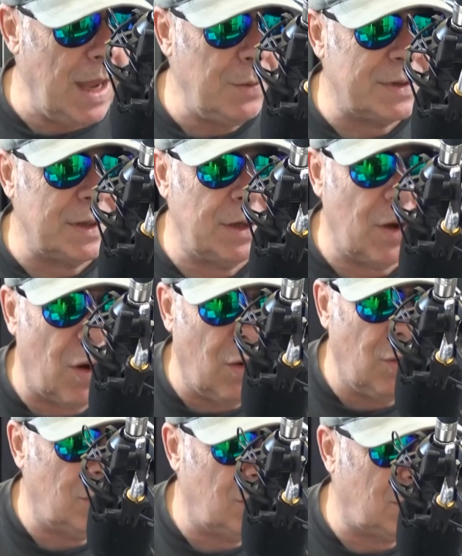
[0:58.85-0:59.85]
an
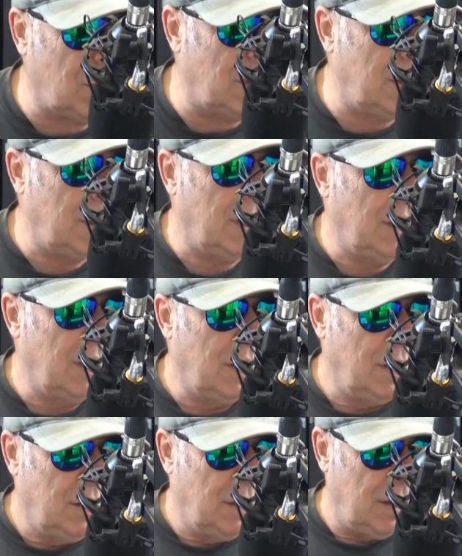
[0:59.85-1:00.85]
all
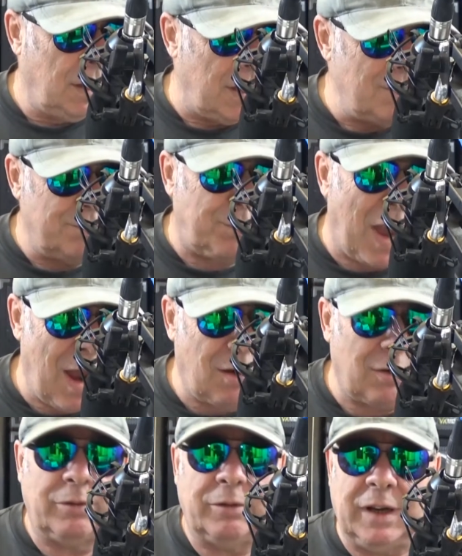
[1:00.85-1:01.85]

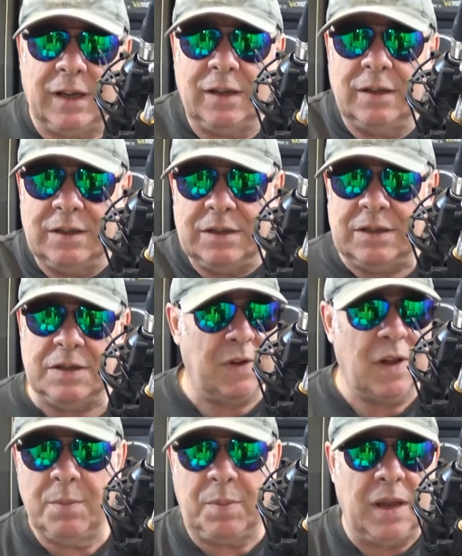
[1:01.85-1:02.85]
empowering,
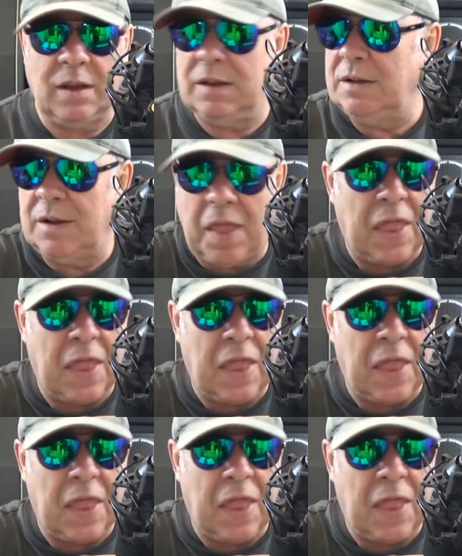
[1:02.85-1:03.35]
developing